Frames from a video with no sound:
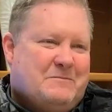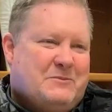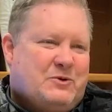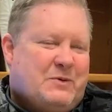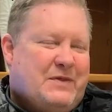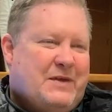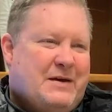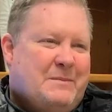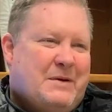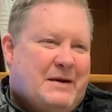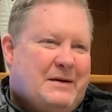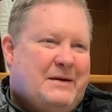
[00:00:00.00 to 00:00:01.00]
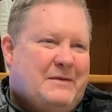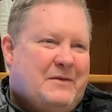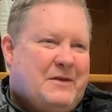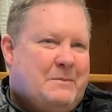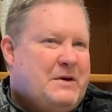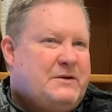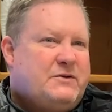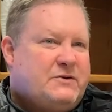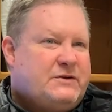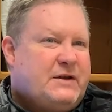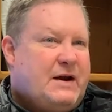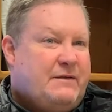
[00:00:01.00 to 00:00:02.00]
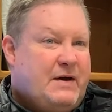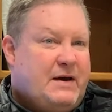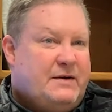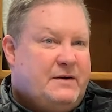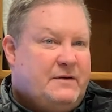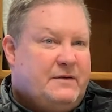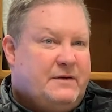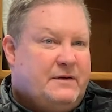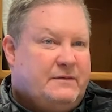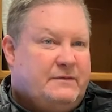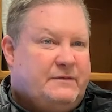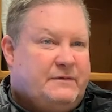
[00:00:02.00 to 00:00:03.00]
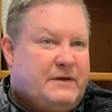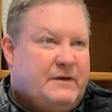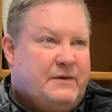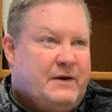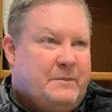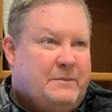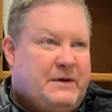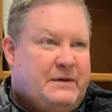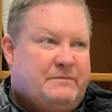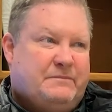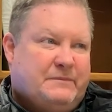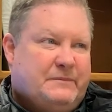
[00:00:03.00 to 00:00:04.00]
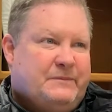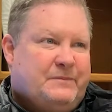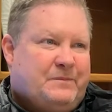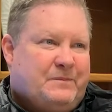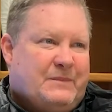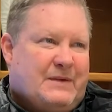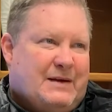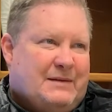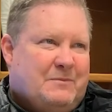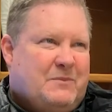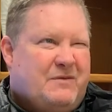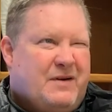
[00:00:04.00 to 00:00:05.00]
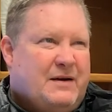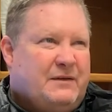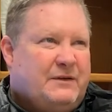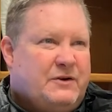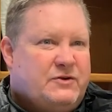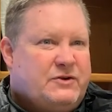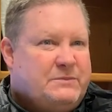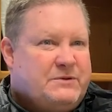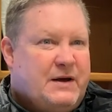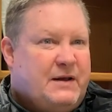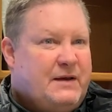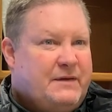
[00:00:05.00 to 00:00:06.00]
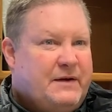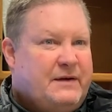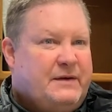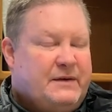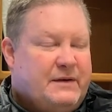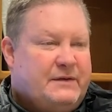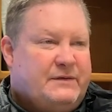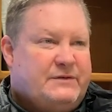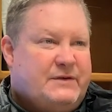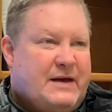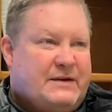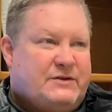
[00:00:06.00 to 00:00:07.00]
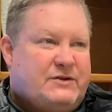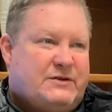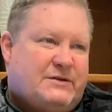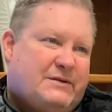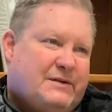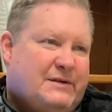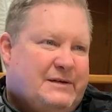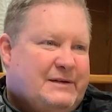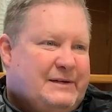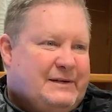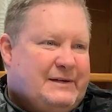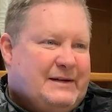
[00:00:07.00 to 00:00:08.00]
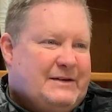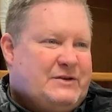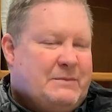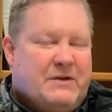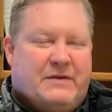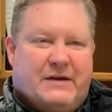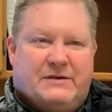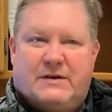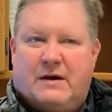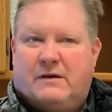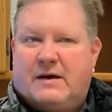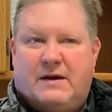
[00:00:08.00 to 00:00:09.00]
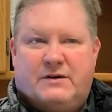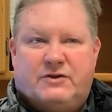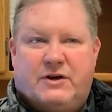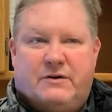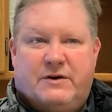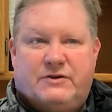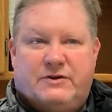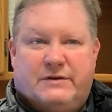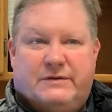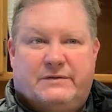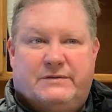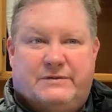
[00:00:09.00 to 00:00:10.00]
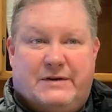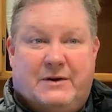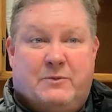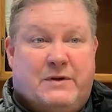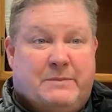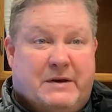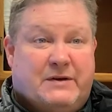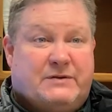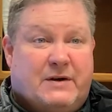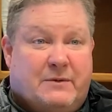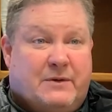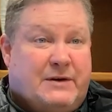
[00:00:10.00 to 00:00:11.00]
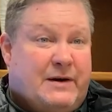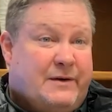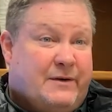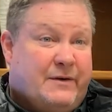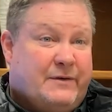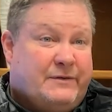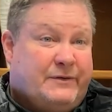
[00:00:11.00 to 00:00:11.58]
Between them and the mentors that I've had here that have, you know, helped me provide a leadership style, I think, is that's that's some of the things that I'll kind of cherish and take with me as I retire here.